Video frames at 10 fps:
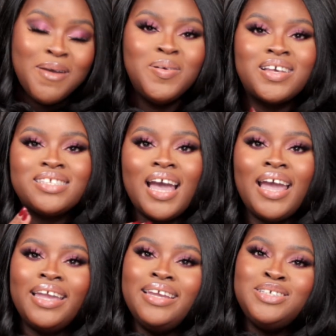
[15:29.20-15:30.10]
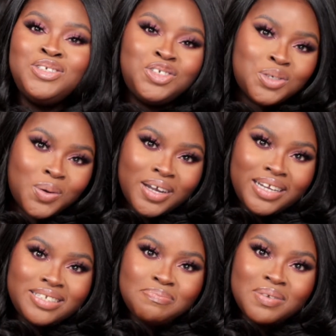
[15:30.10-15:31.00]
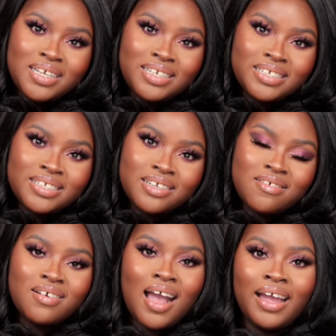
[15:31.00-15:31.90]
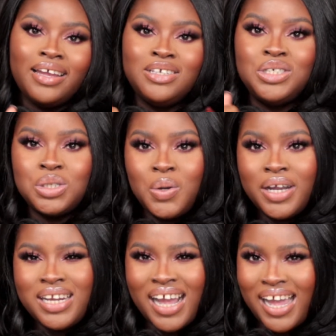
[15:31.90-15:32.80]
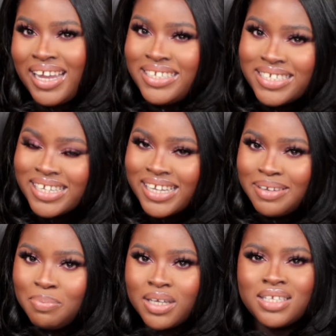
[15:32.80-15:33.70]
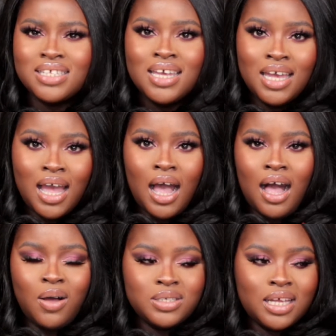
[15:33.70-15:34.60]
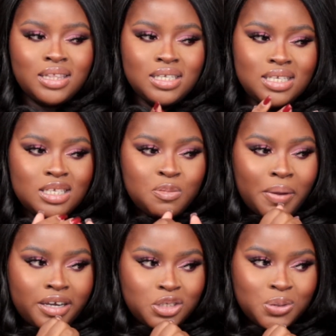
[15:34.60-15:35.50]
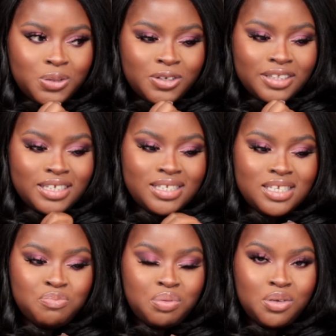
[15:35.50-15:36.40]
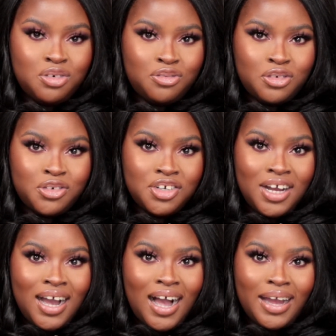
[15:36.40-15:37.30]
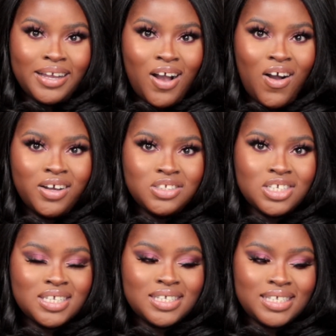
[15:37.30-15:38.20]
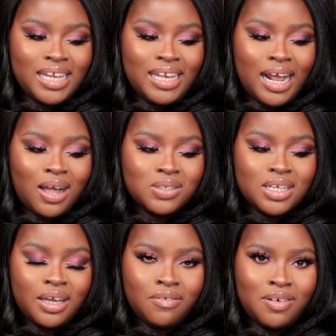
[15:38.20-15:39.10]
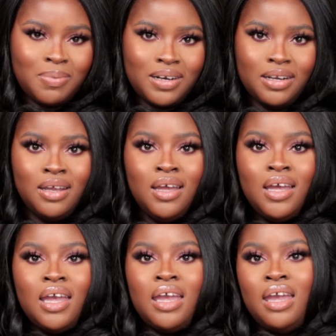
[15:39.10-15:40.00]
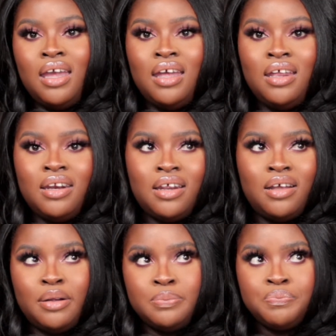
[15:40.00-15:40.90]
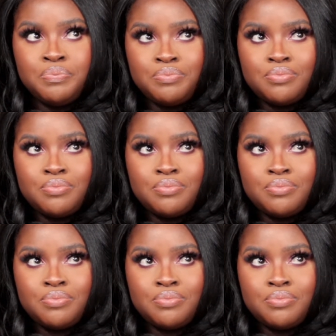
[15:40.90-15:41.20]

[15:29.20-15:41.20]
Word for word: because I enjoyed being a secret. I enjoyed hiding it because I was like, this is special. This is beautiful. I can't just say it out to everybody. And, um,